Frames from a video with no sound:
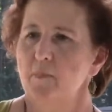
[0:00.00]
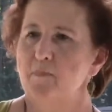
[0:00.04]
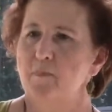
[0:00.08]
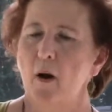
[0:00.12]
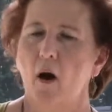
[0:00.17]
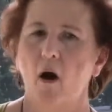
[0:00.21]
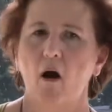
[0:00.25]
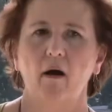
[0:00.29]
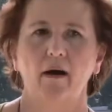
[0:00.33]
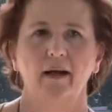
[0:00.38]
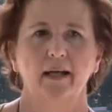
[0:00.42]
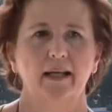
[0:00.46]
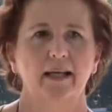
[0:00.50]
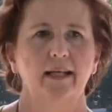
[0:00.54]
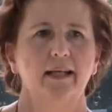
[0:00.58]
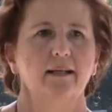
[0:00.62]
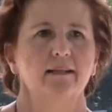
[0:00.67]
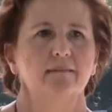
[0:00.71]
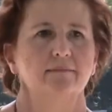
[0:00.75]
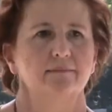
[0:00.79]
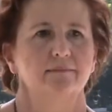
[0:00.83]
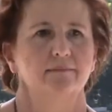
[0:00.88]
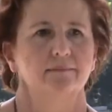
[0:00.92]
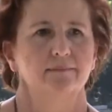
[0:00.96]
the
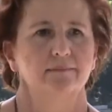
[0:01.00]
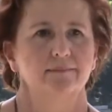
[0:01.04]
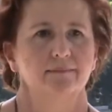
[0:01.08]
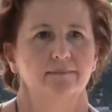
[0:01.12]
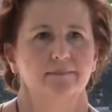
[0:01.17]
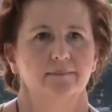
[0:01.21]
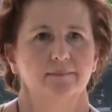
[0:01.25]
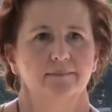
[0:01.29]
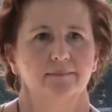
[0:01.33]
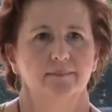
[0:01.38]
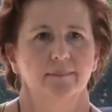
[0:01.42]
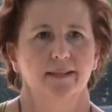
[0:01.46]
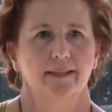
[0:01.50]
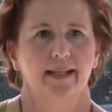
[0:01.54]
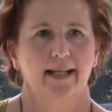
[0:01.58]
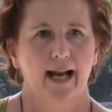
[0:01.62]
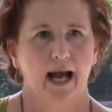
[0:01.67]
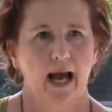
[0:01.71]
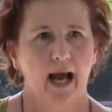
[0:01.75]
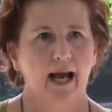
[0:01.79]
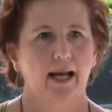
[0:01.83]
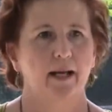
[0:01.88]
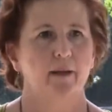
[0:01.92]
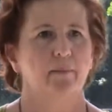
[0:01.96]
party
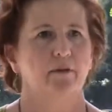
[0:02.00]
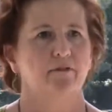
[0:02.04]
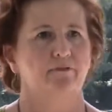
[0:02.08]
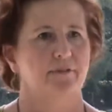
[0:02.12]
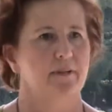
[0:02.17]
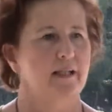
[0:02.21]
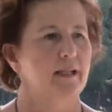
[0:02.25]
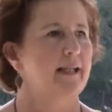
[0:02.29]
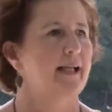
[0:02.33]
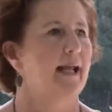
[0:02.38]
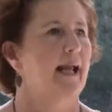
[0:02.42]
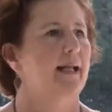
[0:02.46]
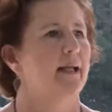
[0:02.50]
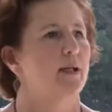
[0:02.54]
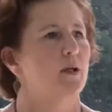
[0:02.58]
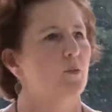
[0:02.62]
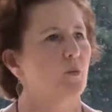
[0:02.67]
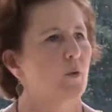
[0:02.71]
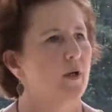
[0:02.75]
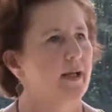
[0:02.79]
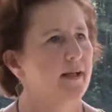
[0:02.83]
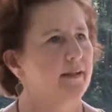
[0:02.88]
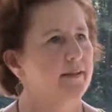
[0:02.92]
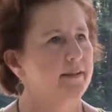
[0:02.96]
that I am
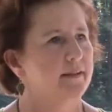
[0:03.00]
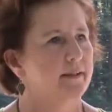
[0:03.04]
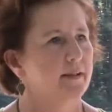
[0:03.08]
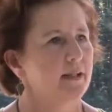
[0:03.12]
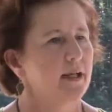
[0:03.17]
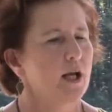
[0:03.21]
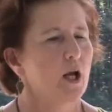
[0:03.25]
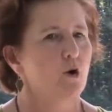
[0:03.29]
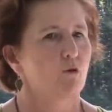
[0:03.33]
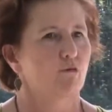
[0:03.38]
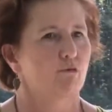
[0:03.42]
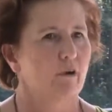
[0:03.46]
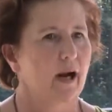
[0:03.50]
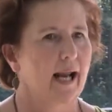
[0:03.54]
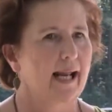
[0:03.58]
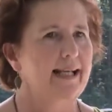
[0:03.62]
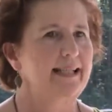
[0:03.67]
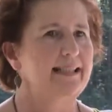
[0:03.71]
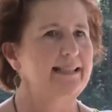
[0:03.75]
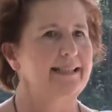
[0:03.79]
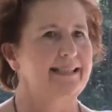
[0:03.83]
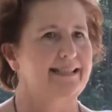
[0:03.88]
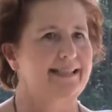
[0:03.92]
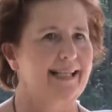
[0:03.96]
affiliated with
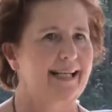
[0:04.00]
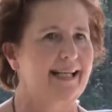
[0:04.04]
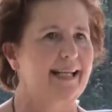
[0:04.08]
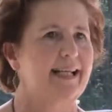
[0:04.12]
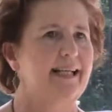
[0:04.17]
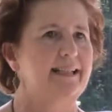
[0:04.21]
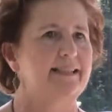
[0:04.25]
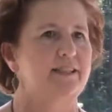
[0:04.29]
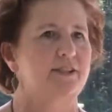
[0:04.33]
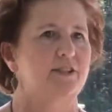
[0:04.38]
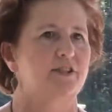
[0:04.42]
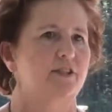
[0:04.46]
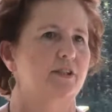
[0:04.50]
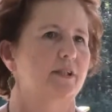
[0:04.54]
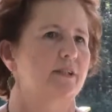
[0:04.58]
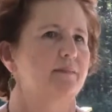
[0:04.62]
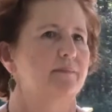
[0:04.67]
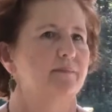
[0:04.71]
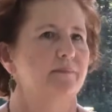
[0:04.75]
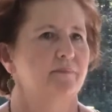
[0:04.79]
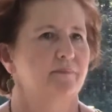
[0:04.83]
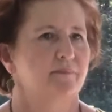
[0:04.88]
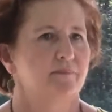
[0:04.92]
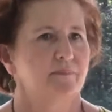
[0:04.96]
raised its
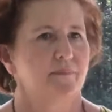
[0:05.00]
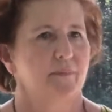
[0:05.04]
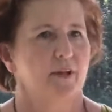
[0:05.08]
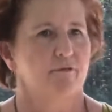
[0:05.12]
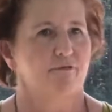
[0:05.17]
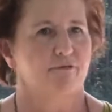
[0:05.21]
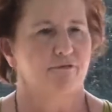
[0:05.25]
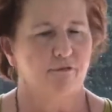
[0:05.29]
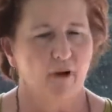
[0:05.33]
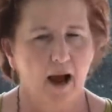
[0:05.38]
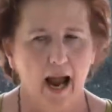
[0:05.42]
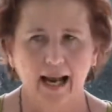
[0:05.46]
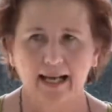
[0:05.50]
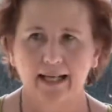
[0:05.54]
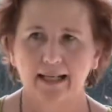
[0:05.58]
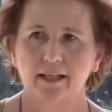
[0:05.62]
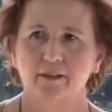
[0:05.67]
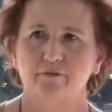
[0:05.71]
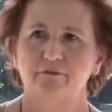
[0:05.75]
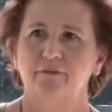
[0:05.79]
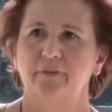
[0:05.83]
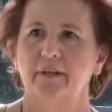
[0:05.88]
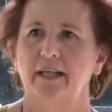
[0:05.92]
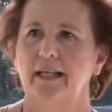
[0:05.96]

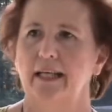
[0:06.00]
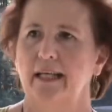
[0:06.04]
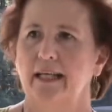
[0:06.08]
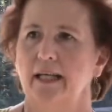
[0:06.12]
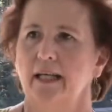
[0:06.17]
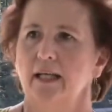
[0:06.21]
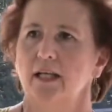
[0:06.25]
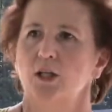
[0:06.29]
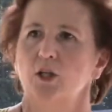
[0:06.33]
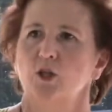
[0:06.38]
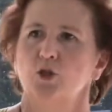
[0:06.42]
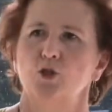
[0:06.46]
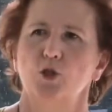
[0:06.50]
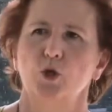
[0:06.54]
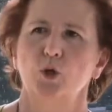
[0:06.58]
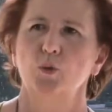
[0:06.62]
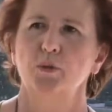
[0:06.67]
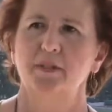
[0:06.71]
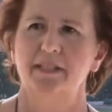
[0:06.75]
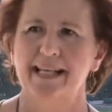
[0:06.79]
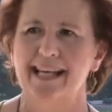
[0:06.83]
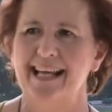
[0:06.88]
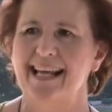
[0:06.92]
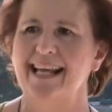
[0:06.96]
filing fee
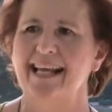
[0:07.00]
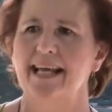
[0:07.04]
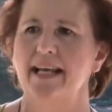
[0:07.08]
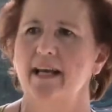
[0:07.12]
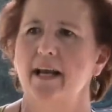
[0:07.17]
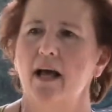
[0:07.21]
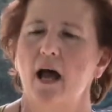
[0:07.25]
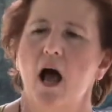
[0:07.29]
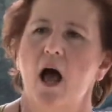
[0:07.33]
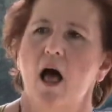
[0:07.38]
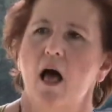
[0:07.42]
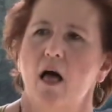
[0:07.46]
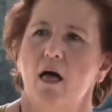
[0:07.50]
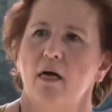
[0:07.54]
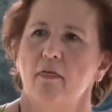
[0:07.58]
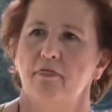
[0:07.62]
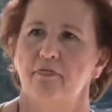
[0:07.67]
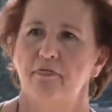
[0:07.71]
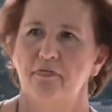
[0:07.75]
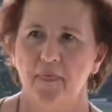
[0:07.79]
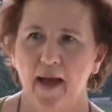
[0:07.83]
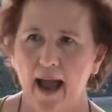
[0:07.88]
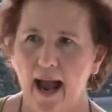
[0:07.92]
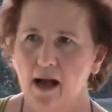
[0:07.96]
to
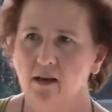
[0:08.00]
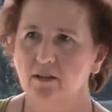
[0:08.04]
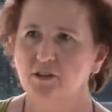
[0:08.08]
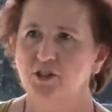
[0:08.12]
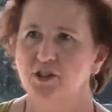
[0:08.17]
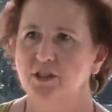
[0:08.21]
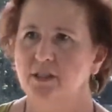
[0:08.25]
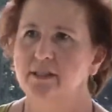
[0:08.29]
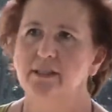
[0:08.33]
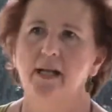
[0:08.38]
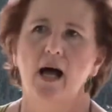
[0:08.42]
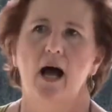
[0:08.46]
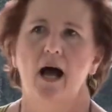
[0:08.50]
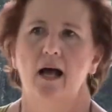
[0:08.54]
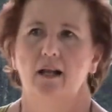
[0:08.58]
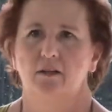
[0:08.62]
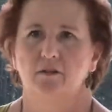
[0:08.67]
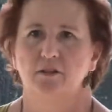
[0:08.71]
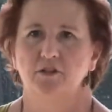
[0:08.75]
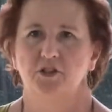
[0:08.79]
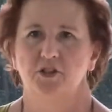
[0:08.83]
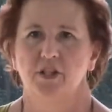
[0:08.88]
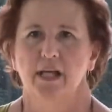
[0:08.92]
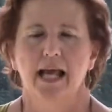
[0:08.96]

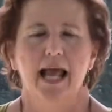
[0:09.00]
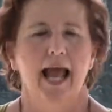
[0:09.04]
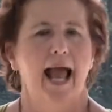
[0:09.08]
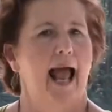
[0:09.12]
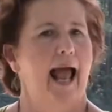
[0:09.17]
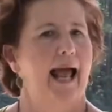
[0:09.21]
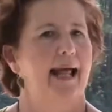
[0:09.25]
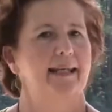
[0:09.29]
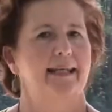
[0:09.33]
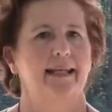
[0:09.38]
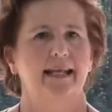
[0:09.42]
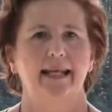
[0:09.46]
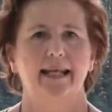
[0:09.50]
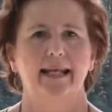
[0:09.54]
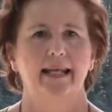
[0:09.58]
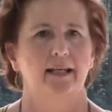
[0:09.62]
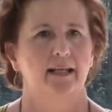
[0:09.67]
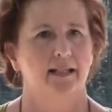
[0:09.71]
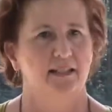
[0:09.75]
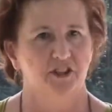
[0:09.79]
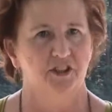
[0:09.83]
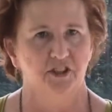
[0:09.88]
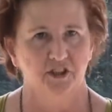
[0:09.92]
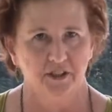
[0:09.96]
$10,000. And
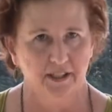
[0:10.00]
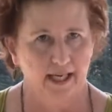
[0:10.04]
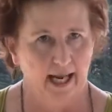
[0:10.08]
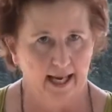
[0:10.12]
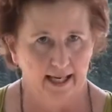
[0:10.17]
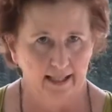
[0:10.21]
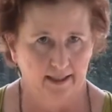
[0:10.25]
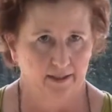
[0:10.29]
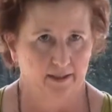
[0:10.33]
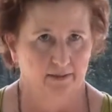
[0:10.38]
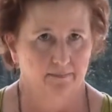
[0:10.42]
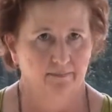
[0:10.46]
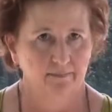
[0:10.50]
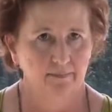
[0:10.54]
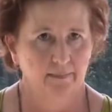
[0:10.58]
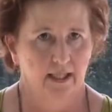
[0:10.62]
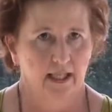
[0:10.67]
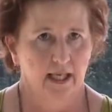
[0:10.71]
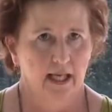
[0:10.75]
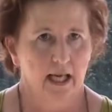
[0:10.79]
in a state